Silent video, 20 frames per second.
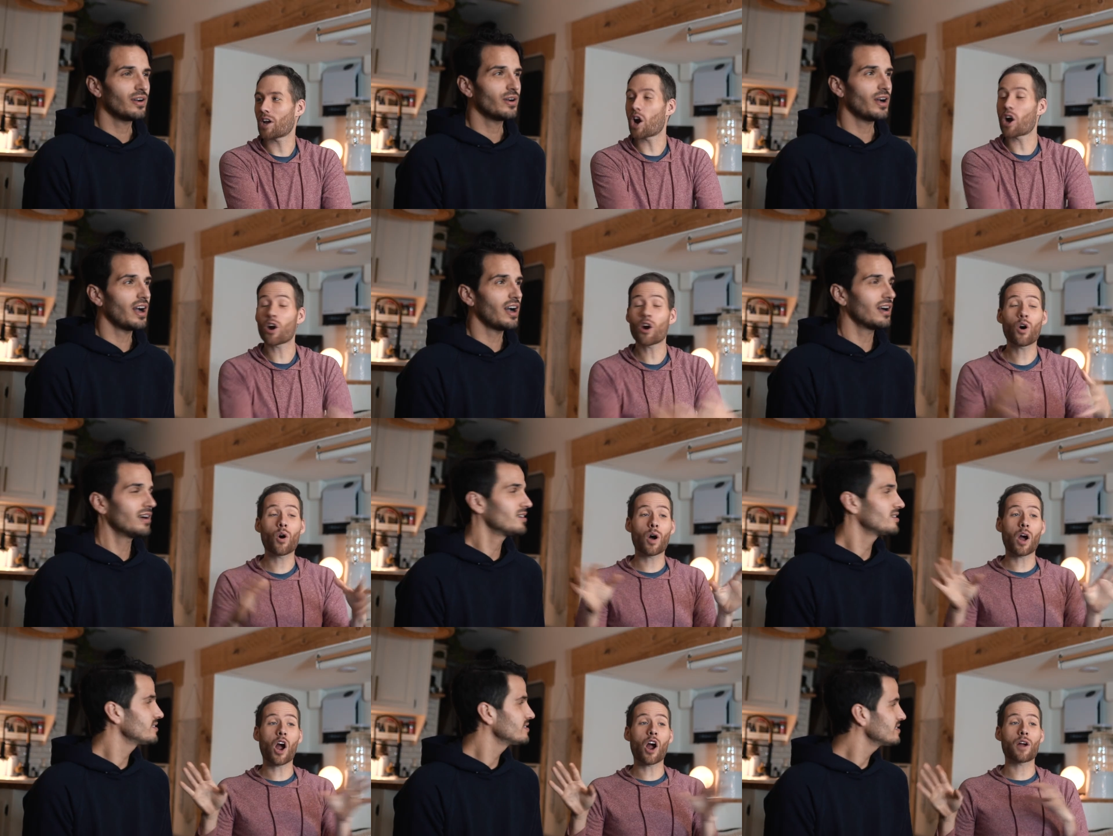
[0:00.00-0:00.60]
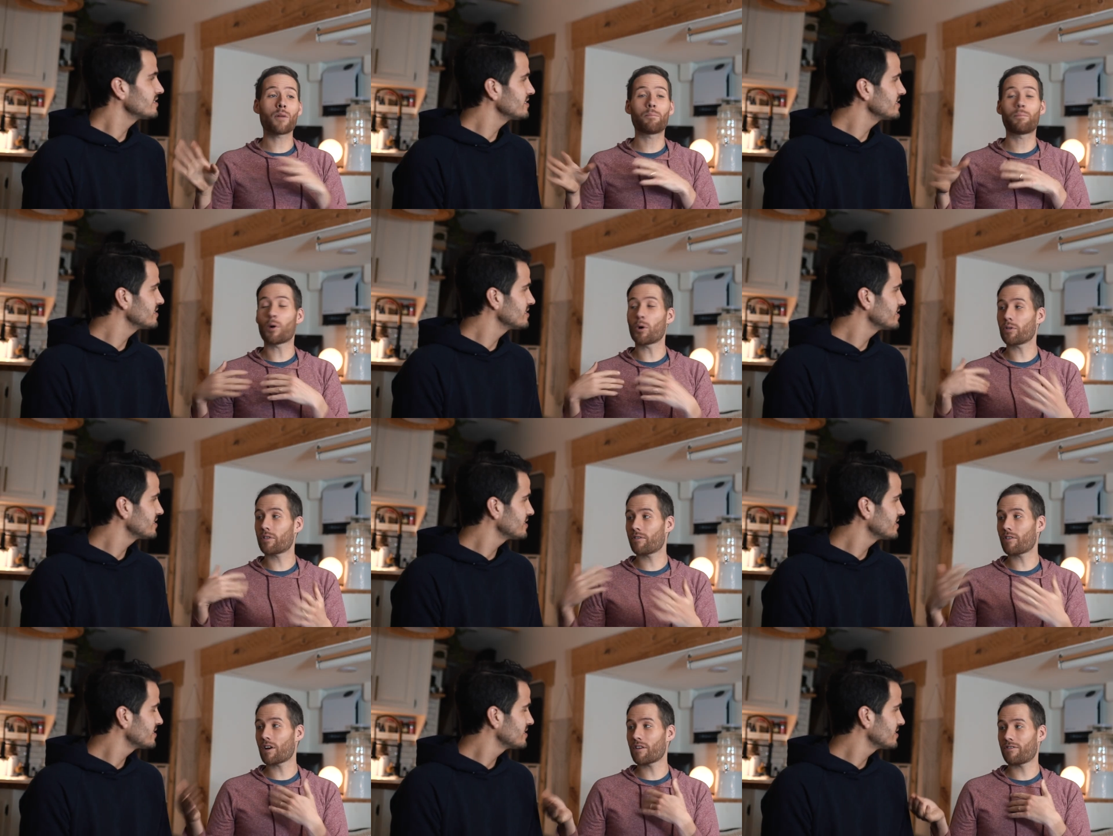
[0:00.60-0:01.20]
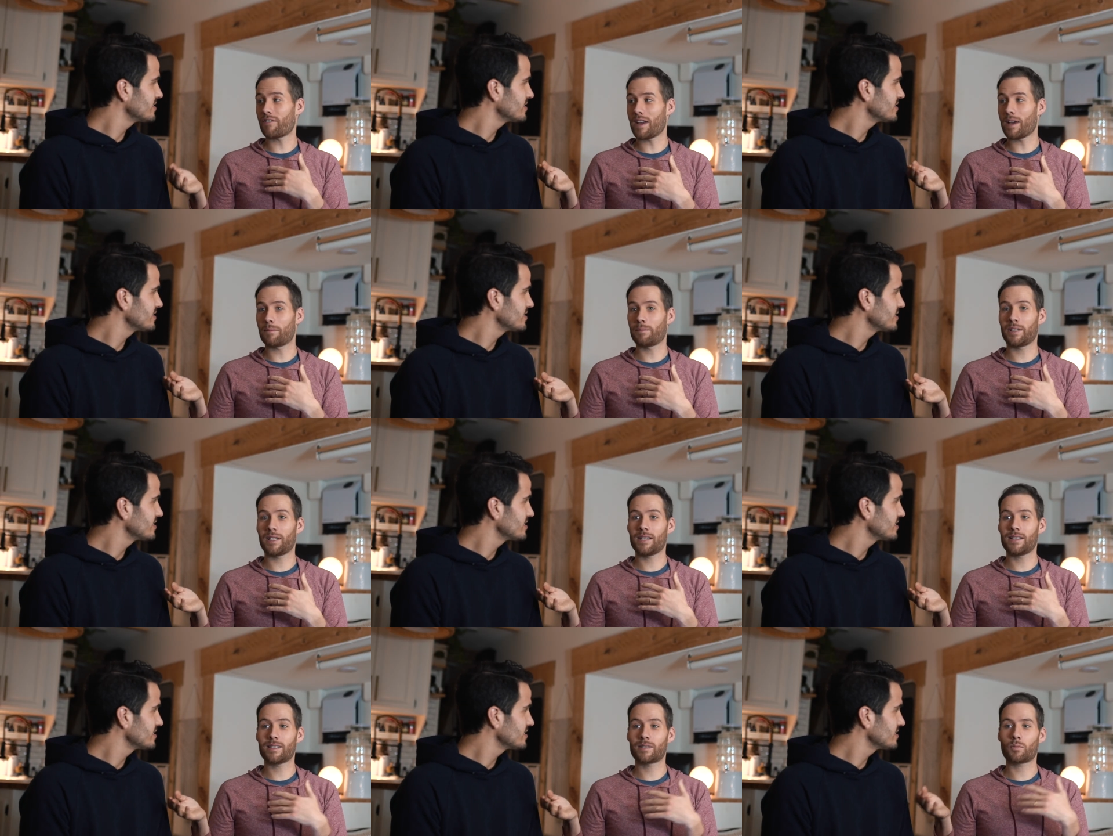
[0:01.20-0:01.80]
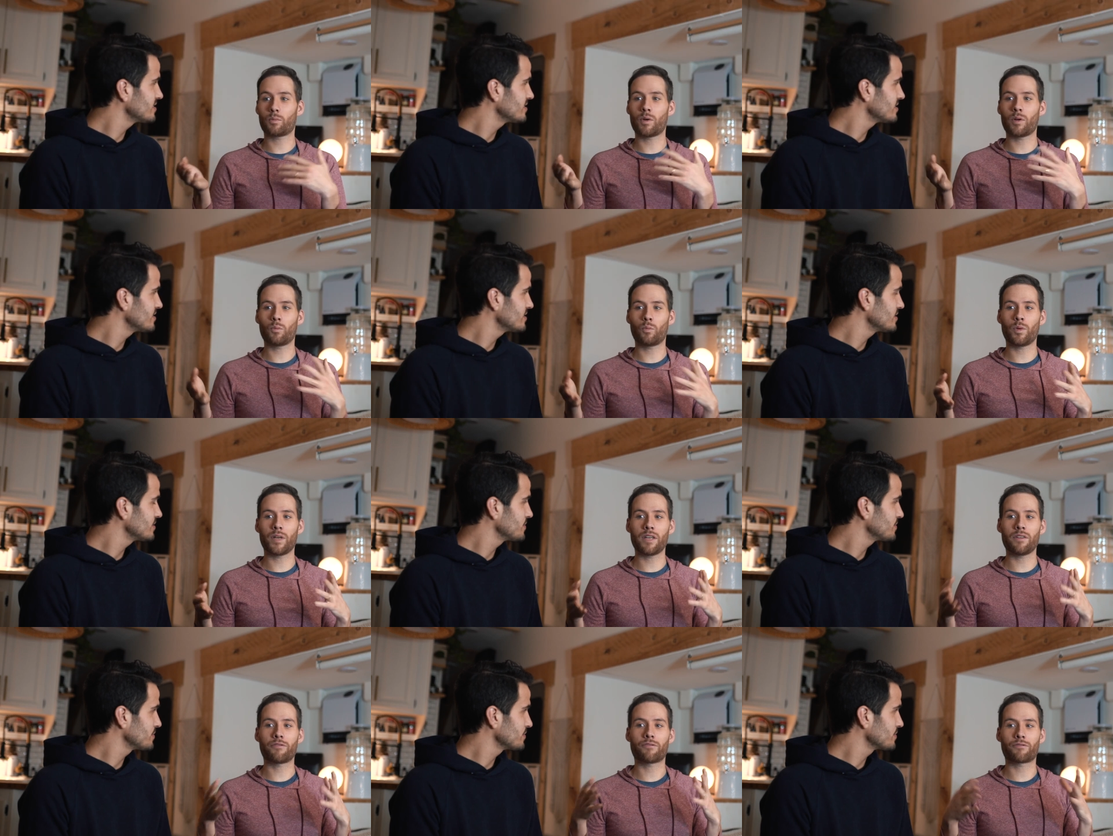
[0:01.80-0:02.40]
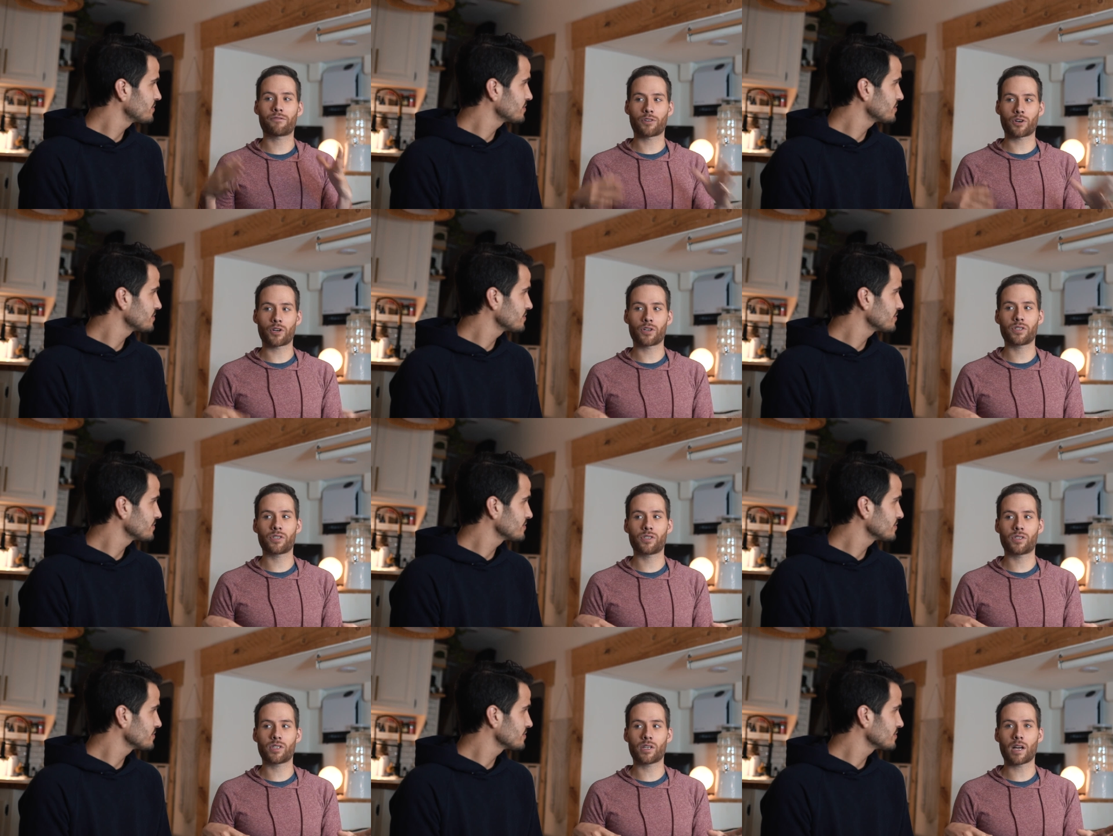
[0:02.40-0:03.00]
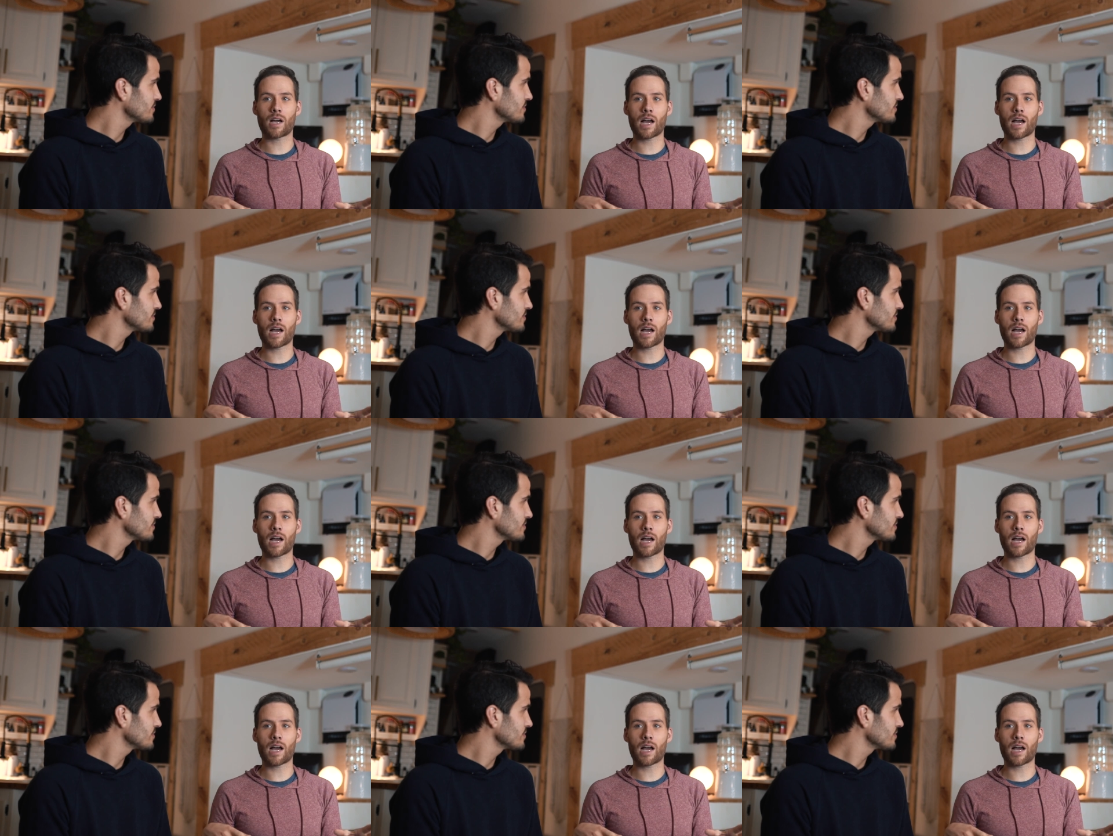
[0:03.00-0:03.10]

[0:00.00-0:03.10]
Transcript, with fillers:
Speaker 1: Both of our families, when we first